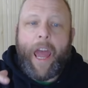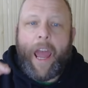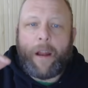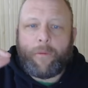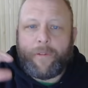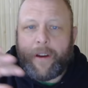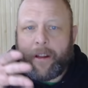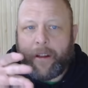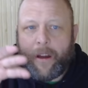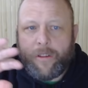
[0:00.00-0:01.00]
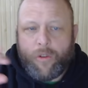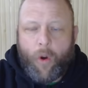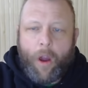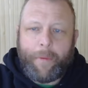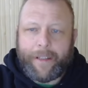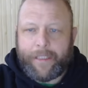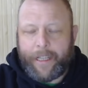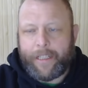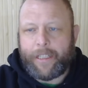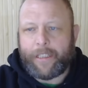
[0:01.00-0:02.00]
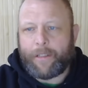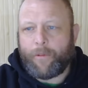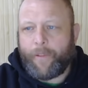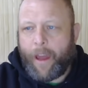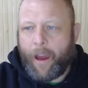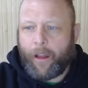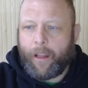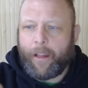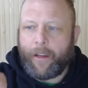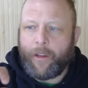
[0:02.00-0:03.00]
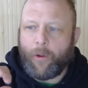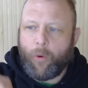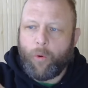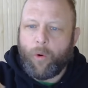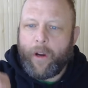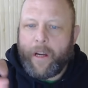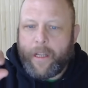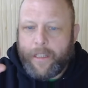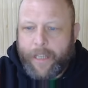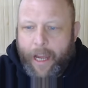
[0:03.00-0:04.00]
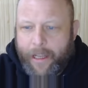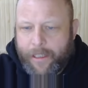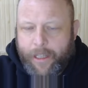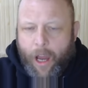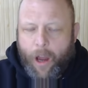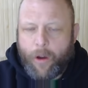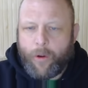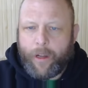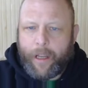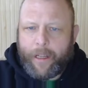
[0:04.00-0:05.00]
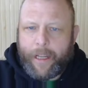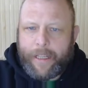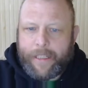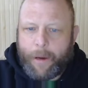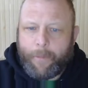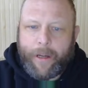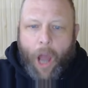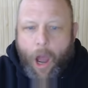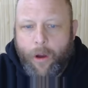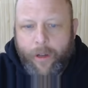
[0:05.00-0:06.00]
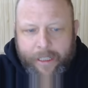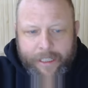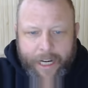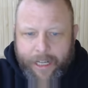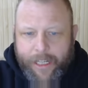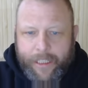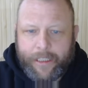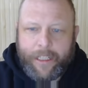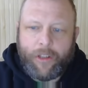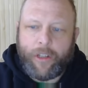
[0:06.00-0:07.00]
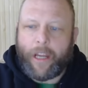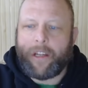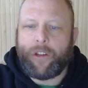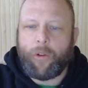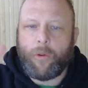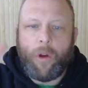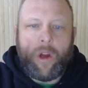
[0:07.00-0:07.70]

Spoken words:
and within those Chrome extensions and in your JS code, there's some code injections that you can do